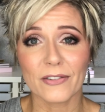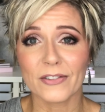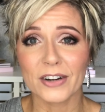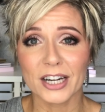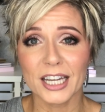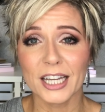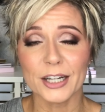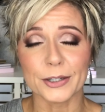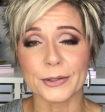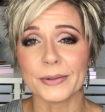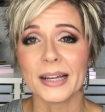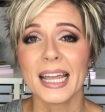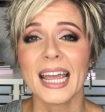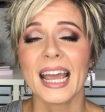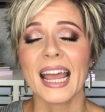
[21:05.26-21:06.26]
for you.
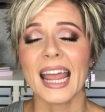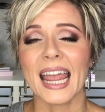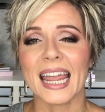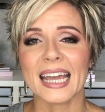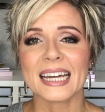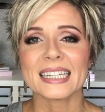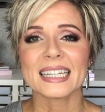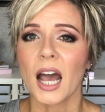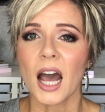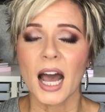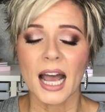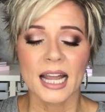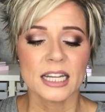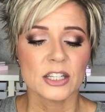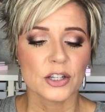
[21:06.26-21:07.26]
And
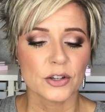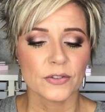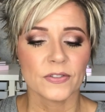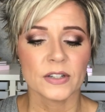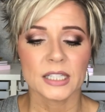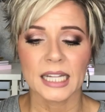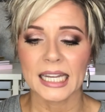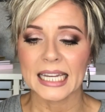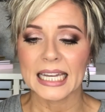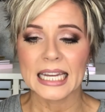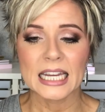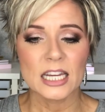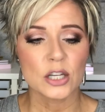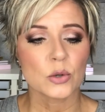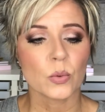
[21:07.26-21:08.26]
I do feel like
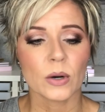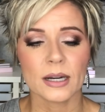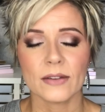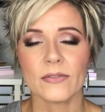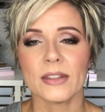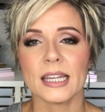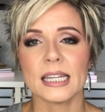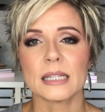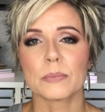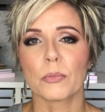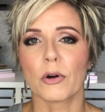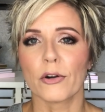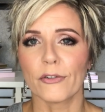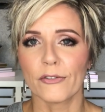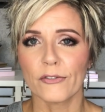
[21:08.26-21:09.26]
each one of these
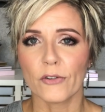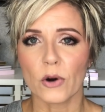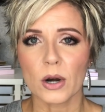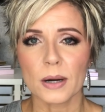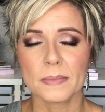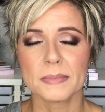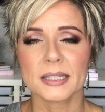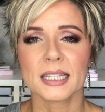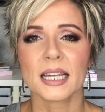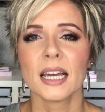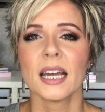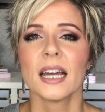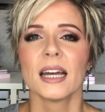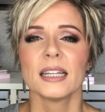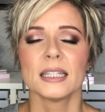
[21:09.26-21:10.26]
performs
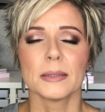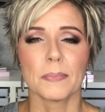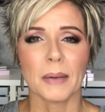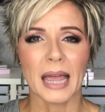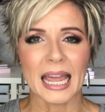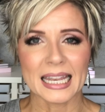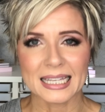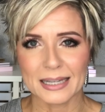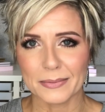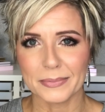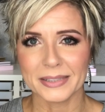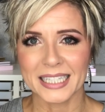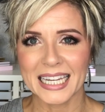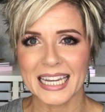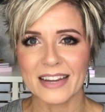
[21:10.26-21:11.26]

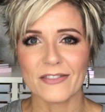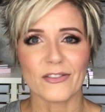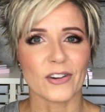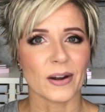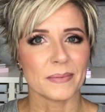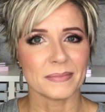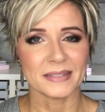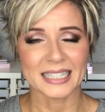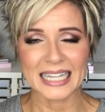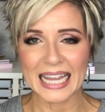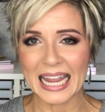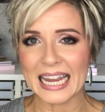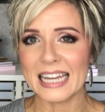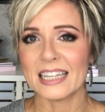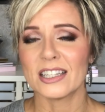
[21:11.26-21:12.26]
dependably from
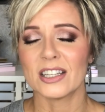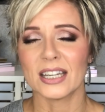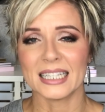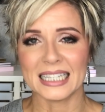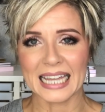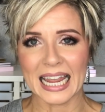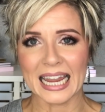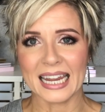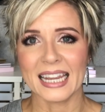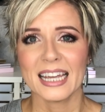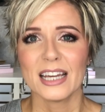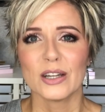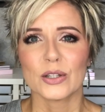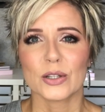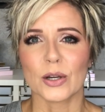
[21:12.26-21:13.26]
day to day.
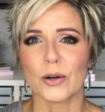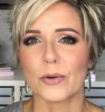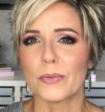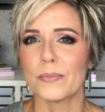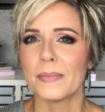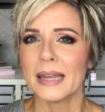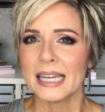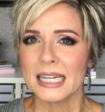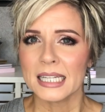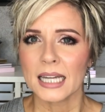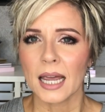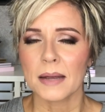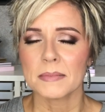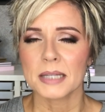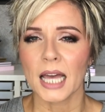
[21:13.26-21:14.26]
So many
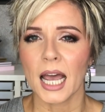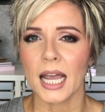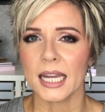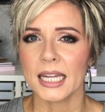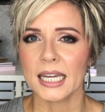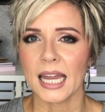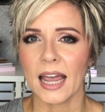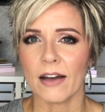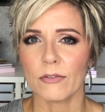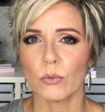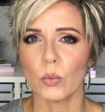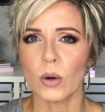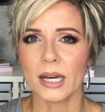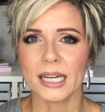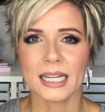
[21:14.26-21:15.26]
times I can have
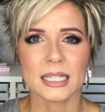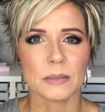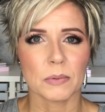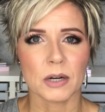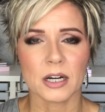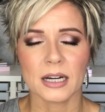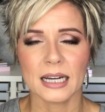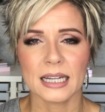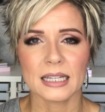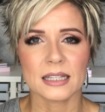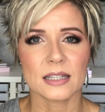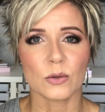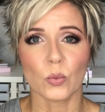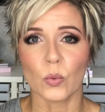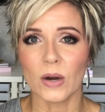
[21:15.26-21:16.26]
one
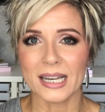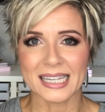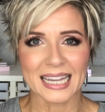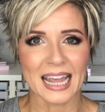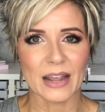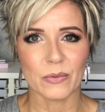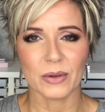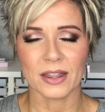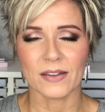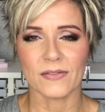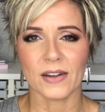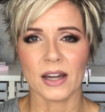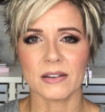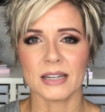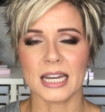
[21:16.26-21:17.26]
experience one day with a
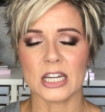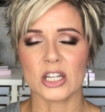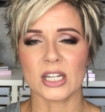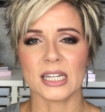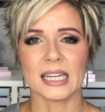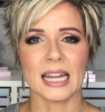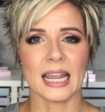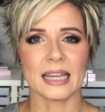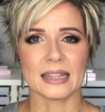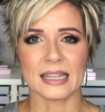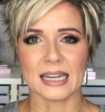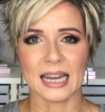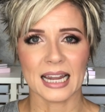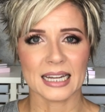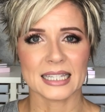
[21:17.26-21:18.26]
foundation and
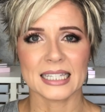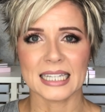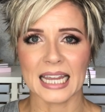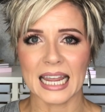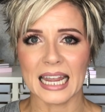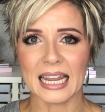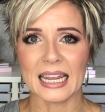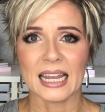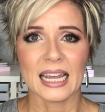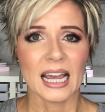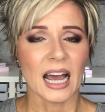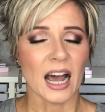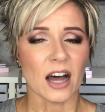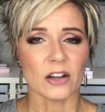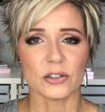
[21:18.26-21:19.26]
the next day
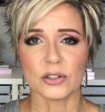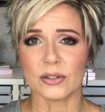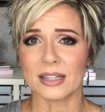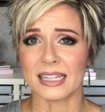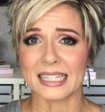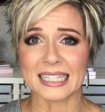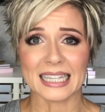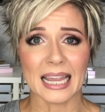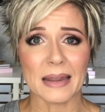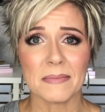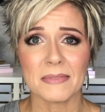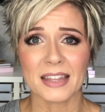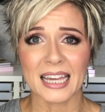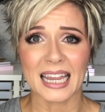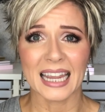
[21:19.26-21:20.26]
I'll do the
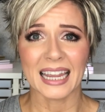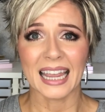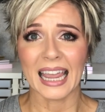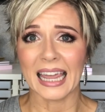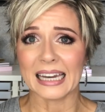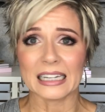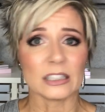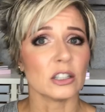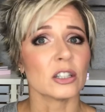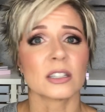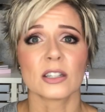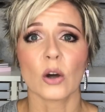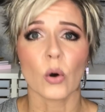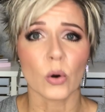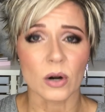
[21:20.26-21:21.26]
same thing and it
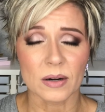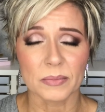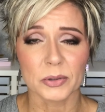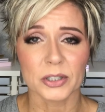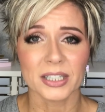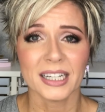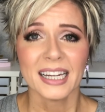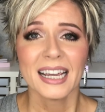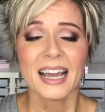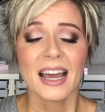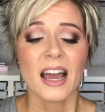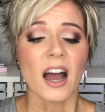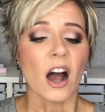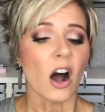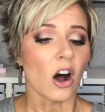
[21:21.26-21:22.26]
looks horrible.
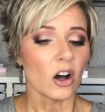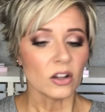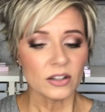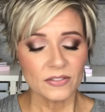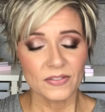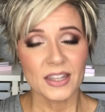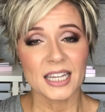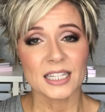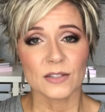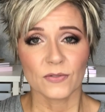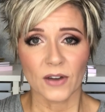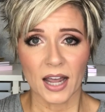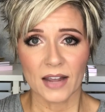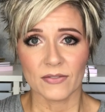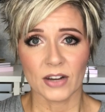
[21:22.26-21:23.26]
All of these
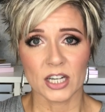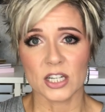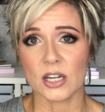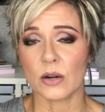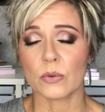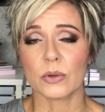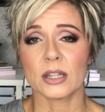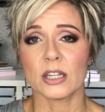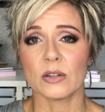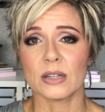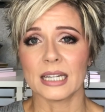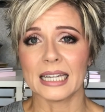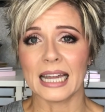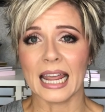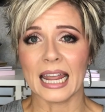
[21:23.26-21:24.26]
five I shared with you
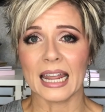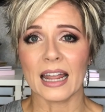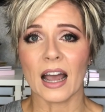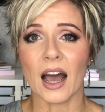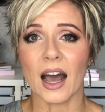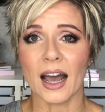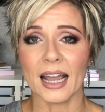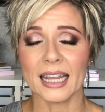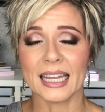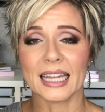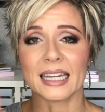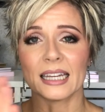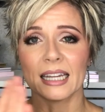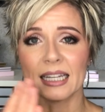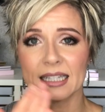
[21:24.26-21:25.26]
today, I
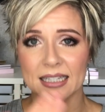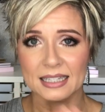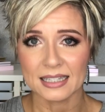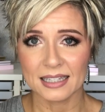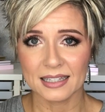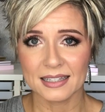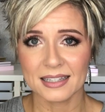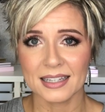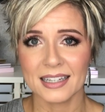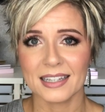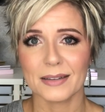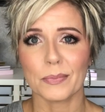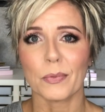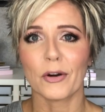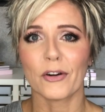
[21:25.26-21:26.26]
get
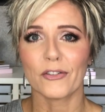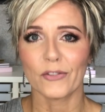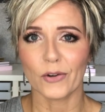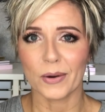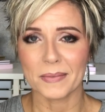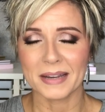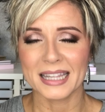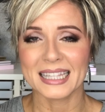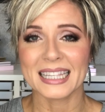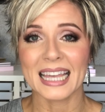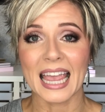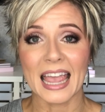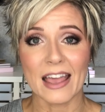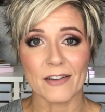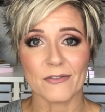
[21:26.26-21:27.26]
consistent performance
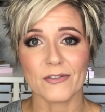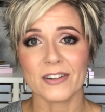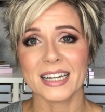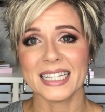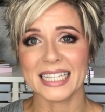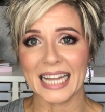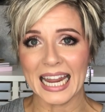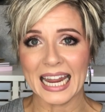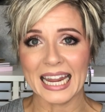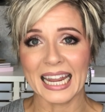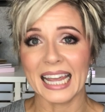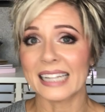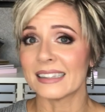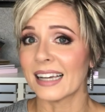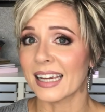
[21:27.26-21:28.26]
every day.
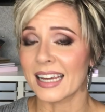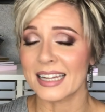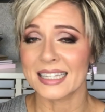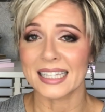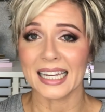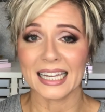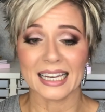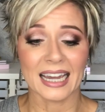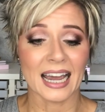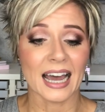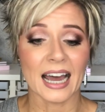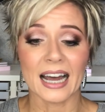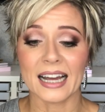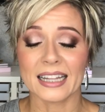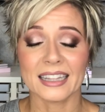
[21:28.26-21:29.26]
And like I said,
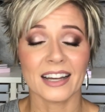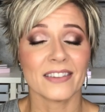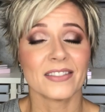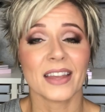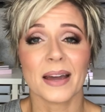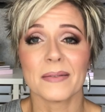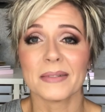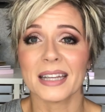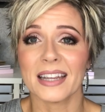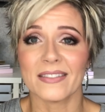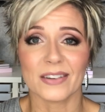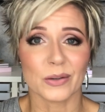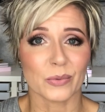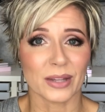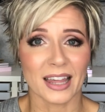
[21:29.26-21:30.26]
I love them
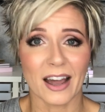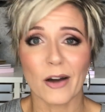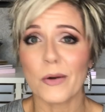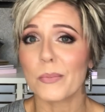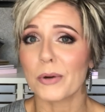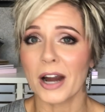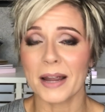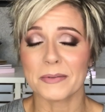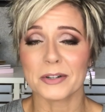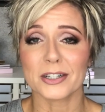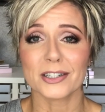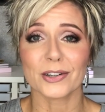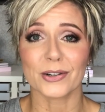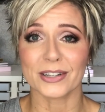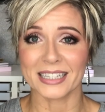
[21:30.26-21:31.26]
even without
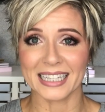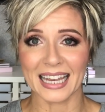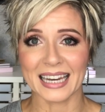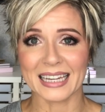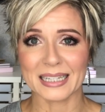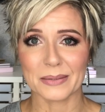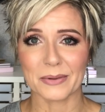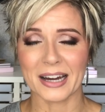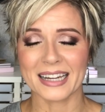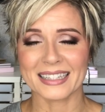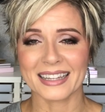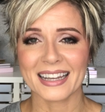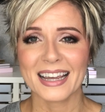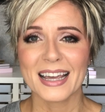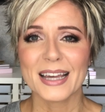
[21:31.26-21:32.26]
primers or setting
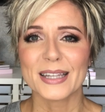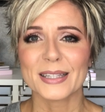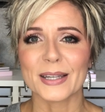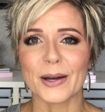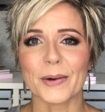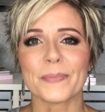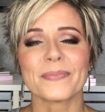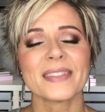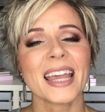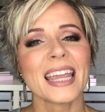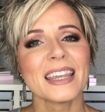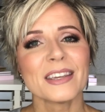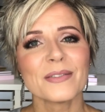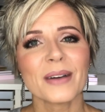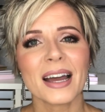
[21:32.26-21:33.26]
sprays. So
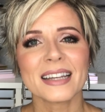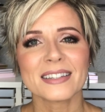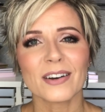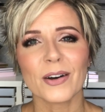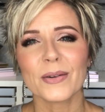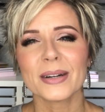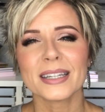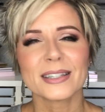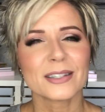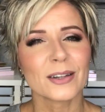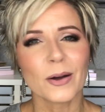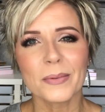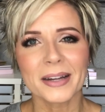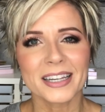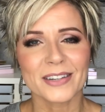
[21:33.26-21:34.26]
thank you as always
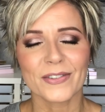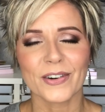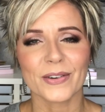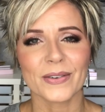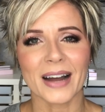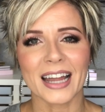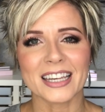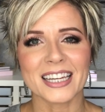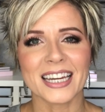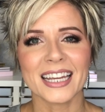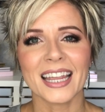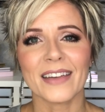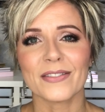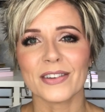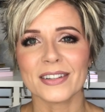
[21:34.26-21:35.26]
so much for
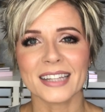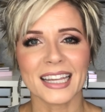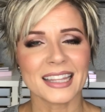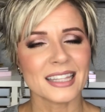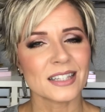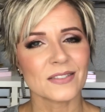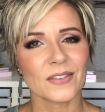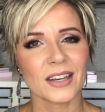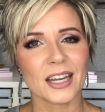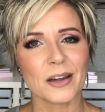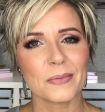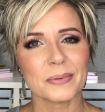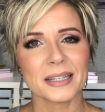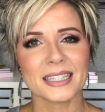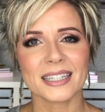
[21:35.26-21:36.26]
watching. If you like this
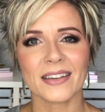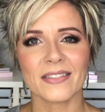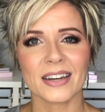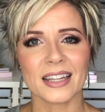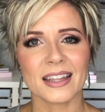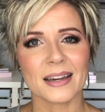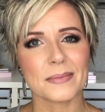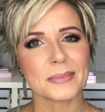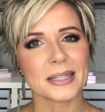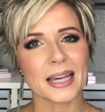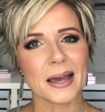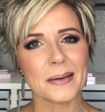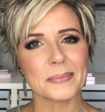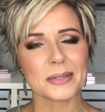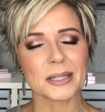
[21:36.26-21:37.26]
video, please give it a thumbs
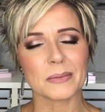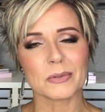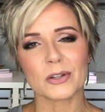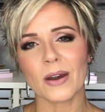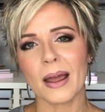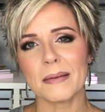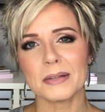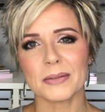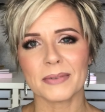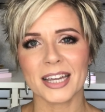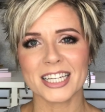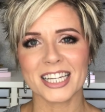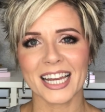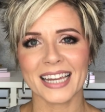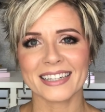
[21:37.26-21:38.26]
up, subscribe to
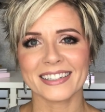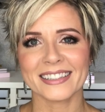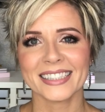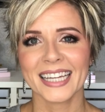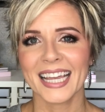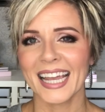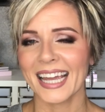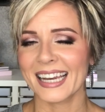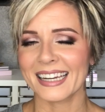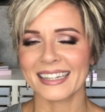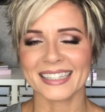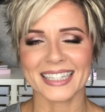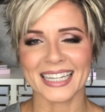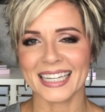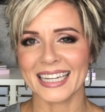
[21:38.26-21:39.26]
my channel, and
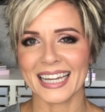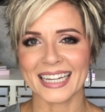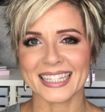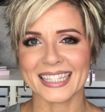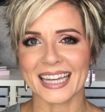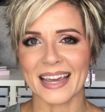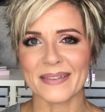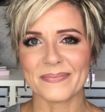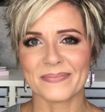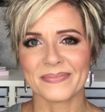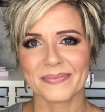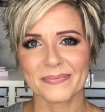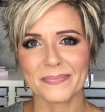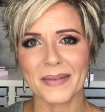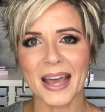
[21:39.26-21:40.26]
I'll see you next time.
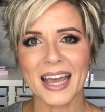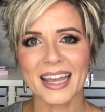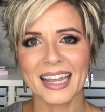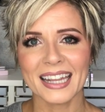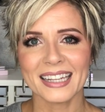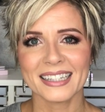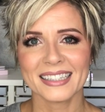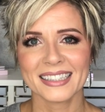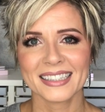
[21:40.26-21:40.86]
Bye.